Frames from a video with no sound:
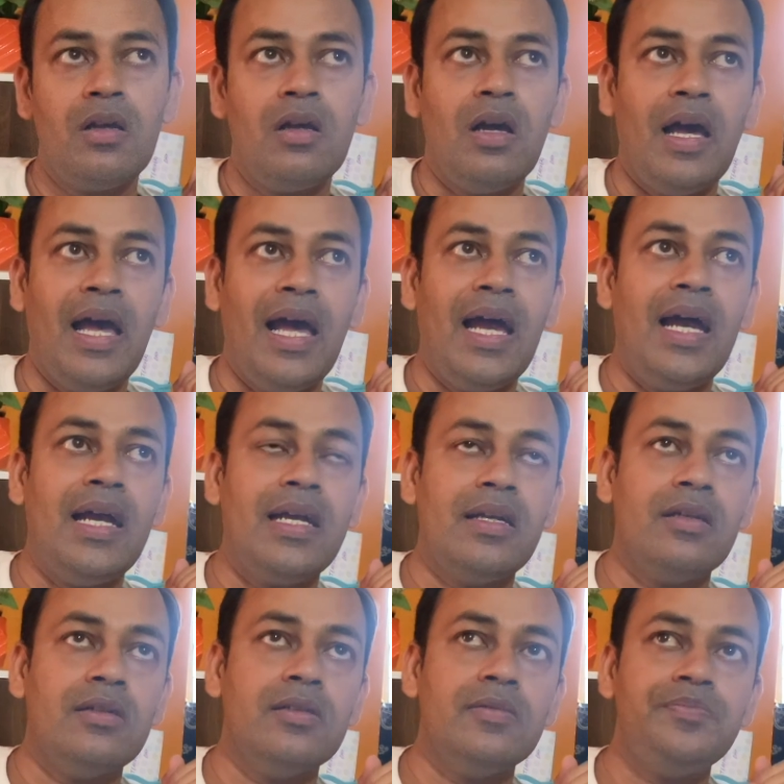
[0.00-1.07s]
And
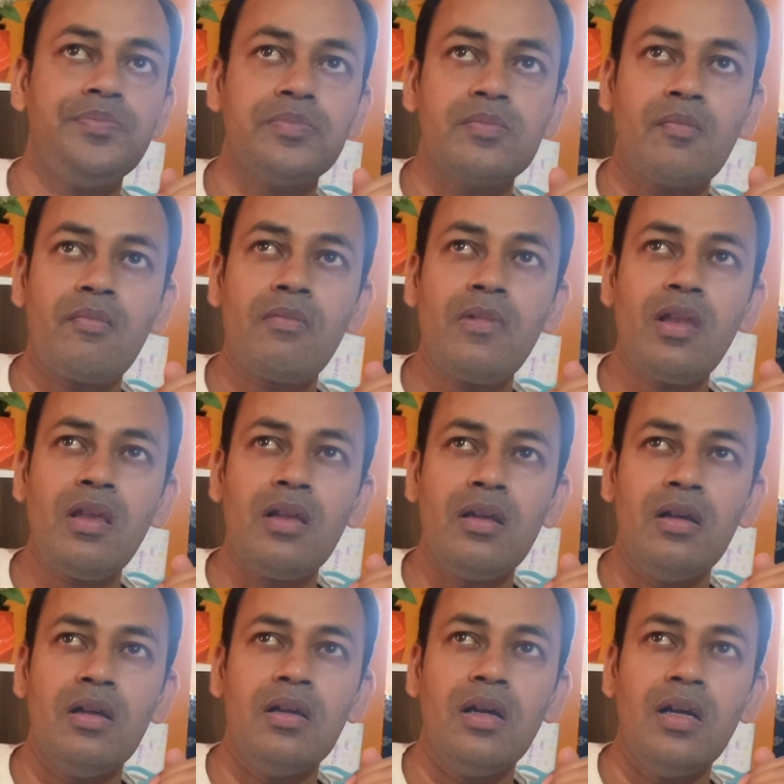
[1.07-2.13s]

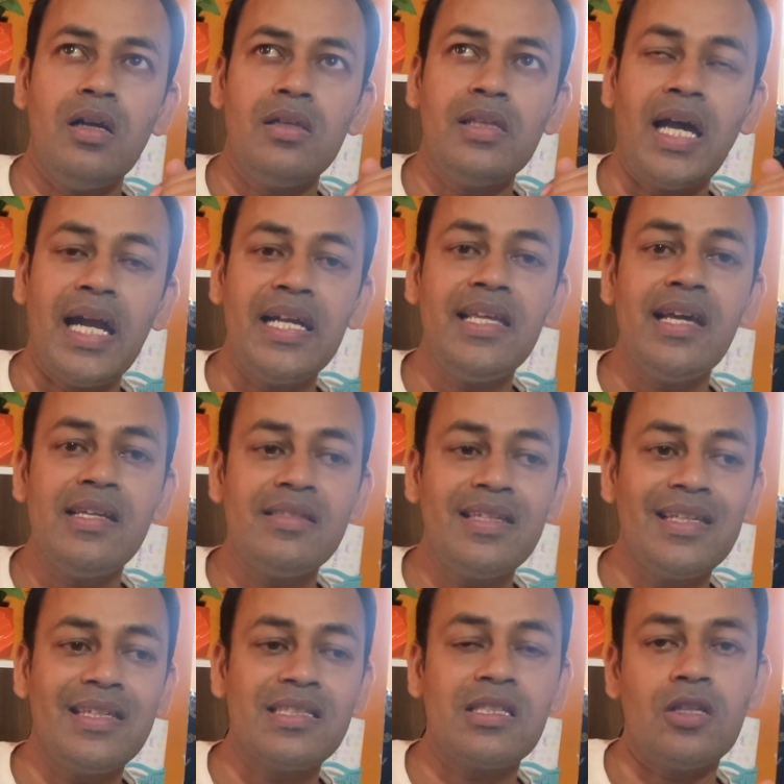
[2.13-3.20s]
the idea is
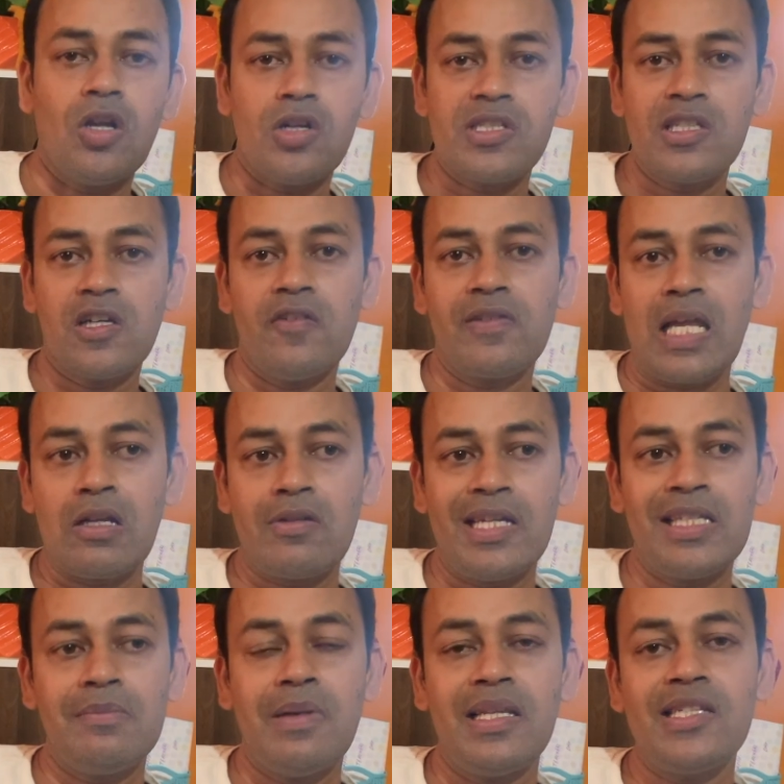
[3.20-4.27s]
that this logic of
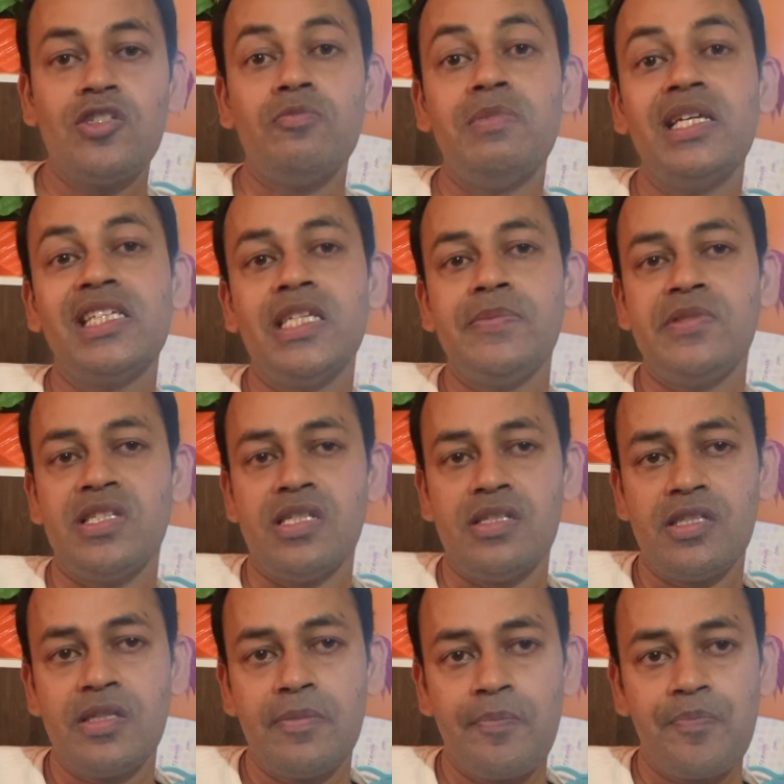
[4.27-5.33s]
calculating mileage, you may keep
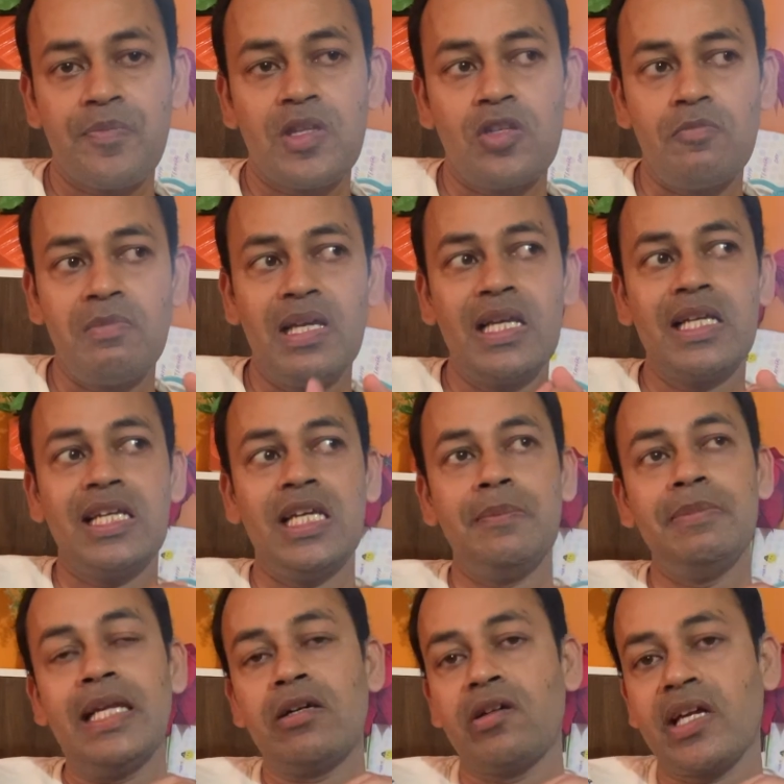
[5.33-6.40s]
changing, you may
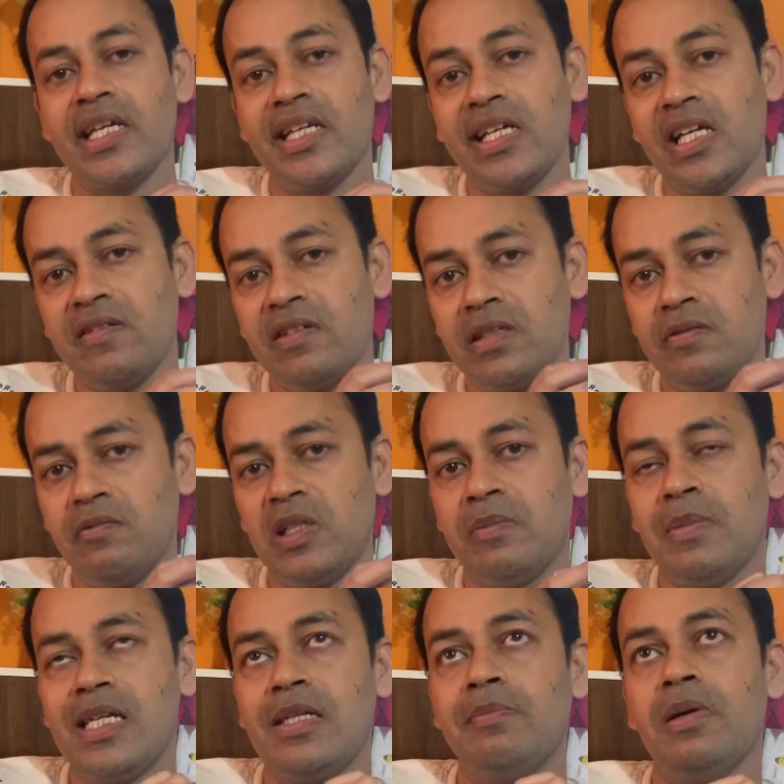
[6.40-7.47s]
keep decorating it with
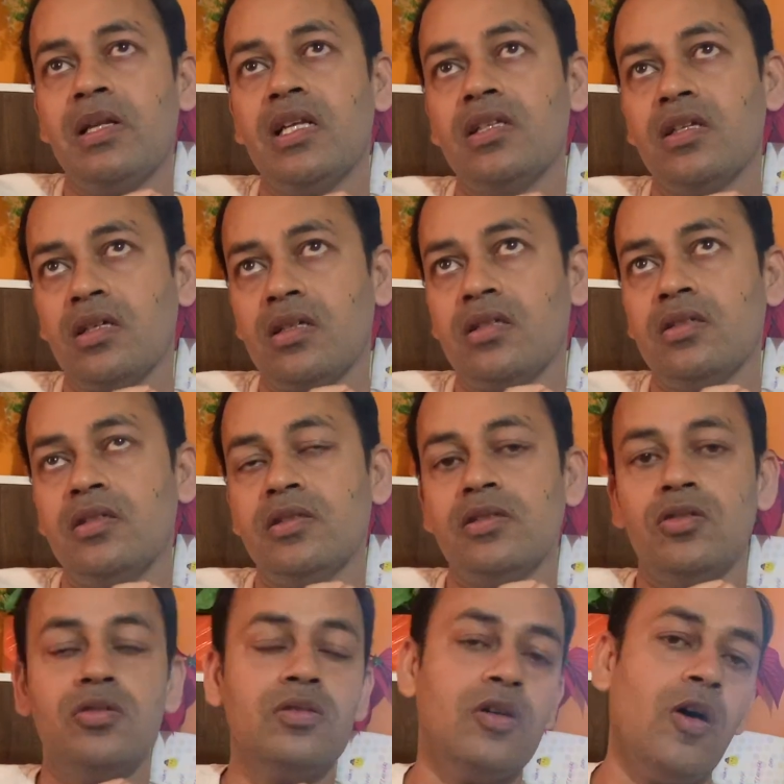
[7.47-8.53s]
multiple other
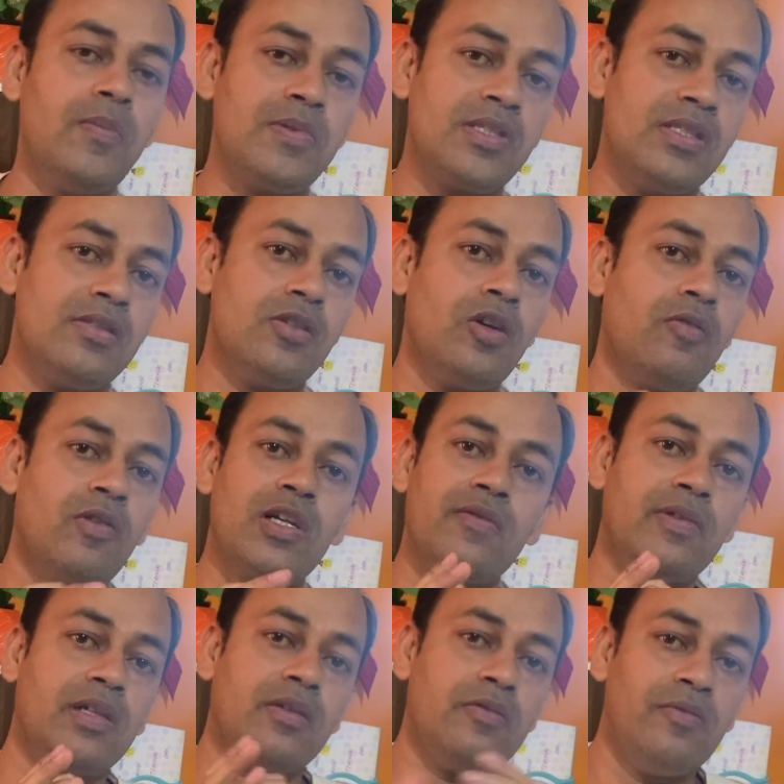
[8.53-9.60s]
options or
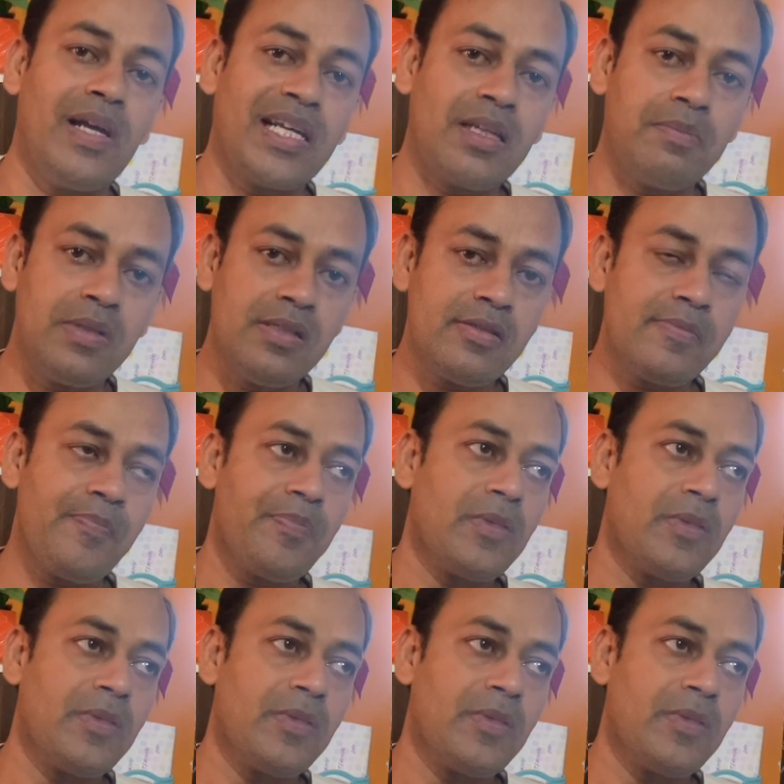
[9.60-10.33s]
whatever variables.